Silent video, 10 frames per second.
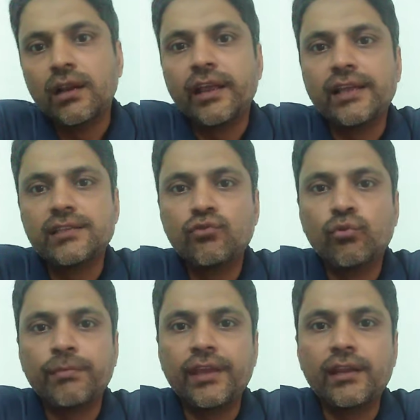his
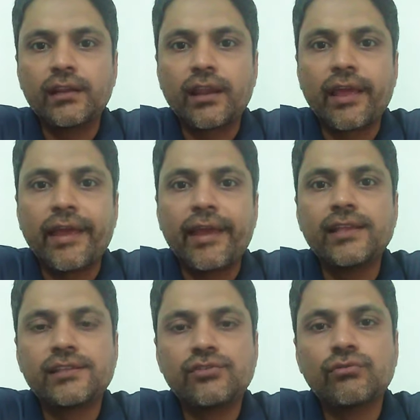domain.
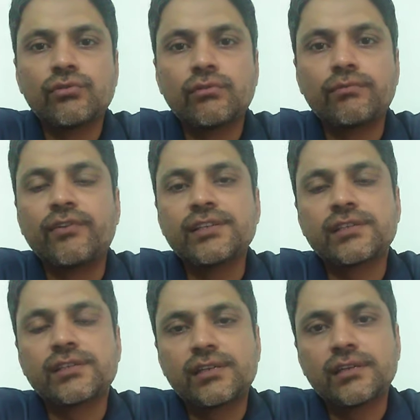As you know,
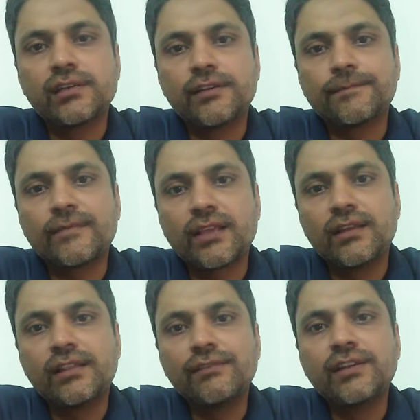first
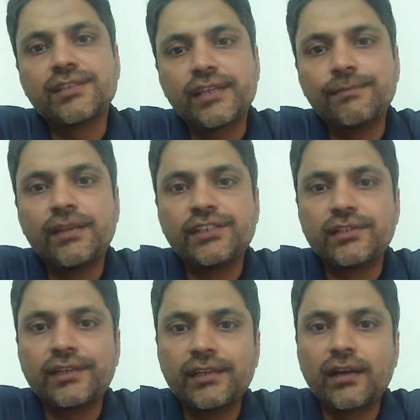they will establish
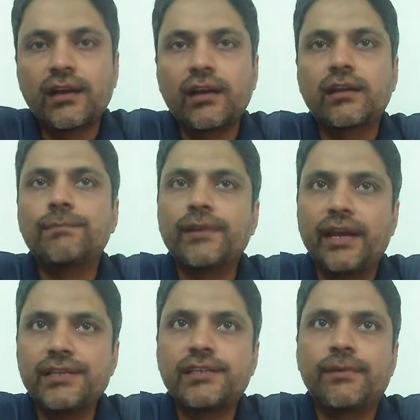Sharia
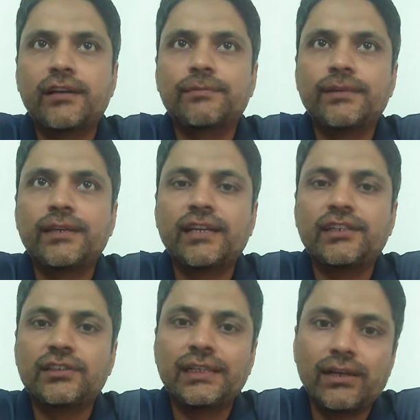Compliance Department and
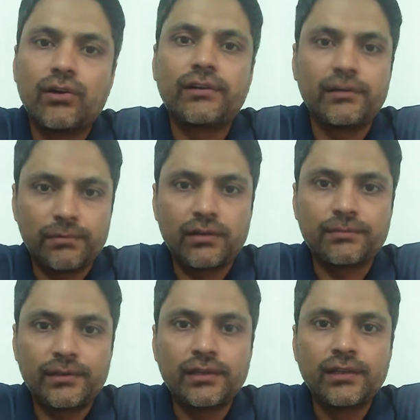Sharia Audit
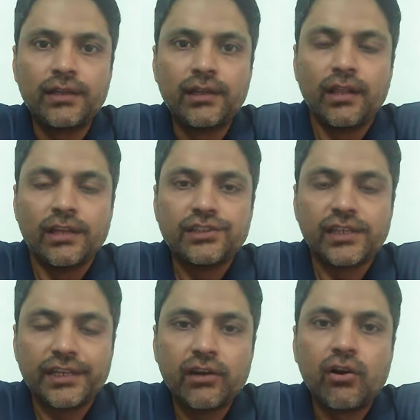Department.
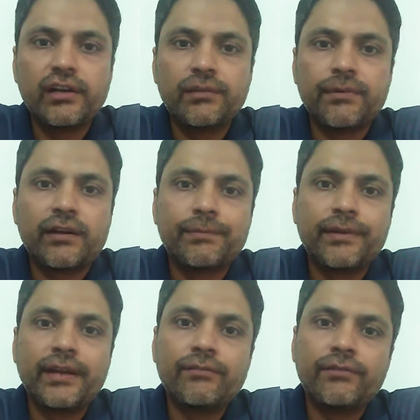Sharia Audit
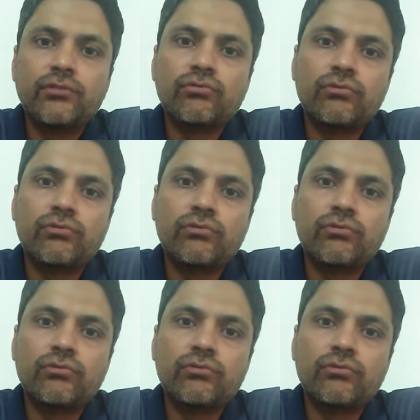Department will